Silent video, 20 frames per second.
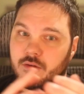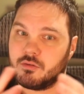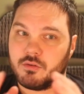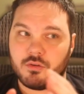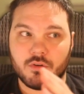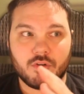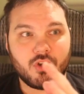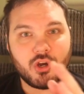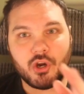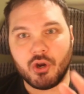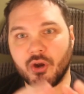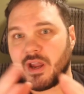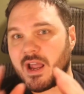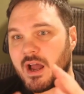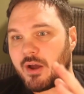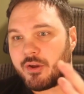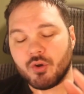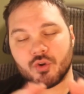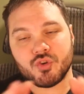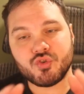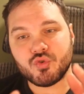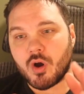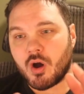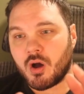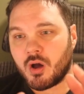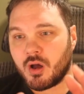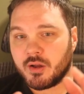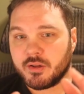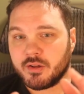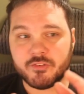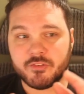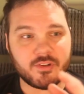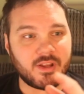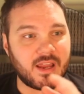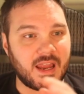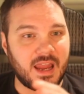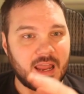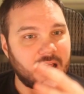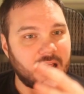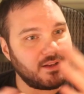clearing out your draws
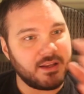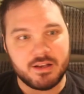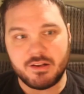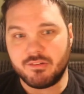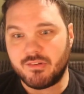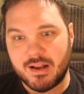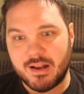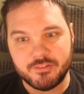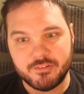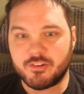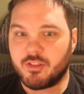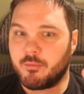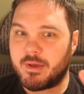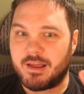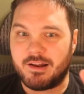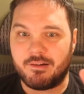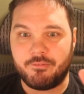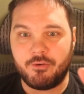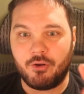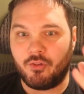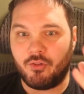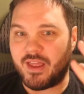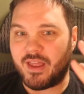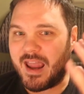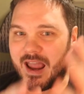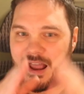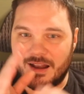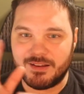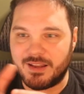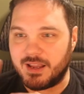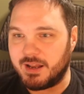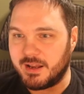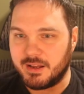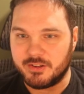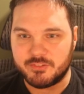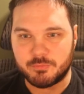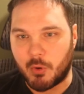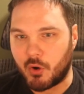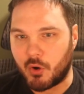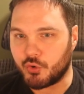and getting lands on the battlefield and getting
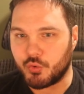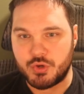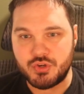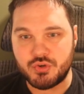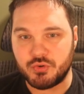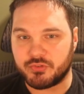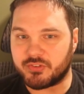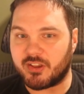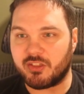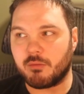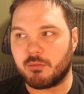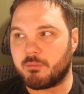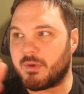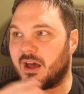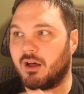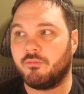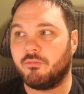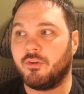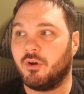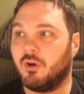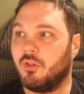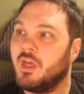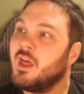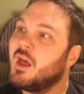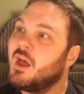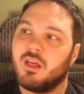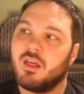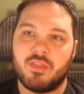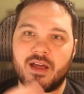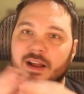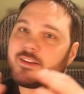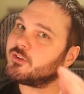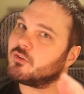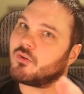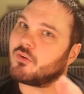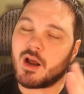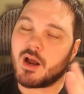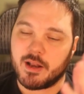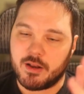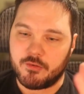small creatures on the battlefield, that's a
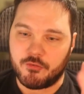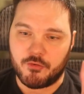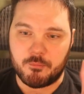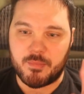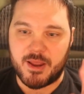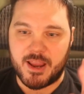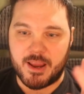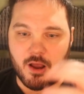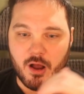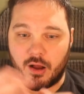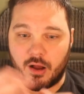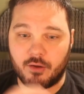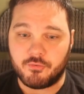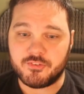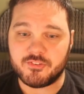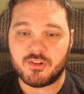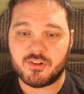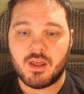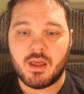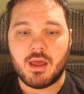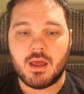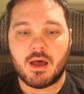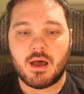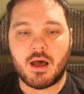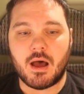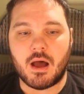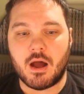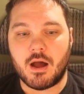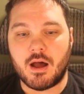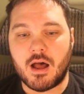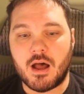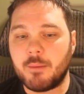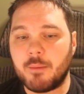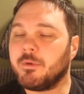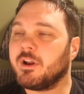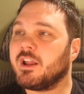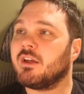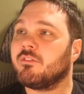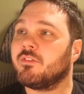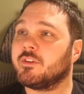lot of different payoffs. I'm going
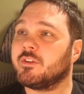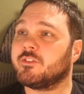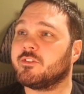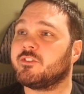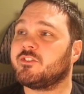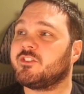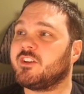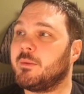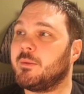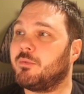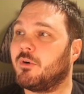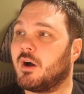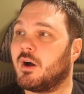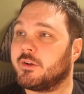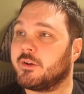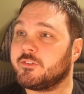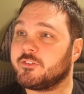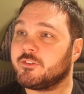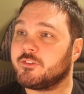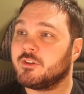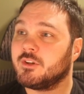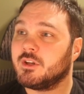to give this a C+. That's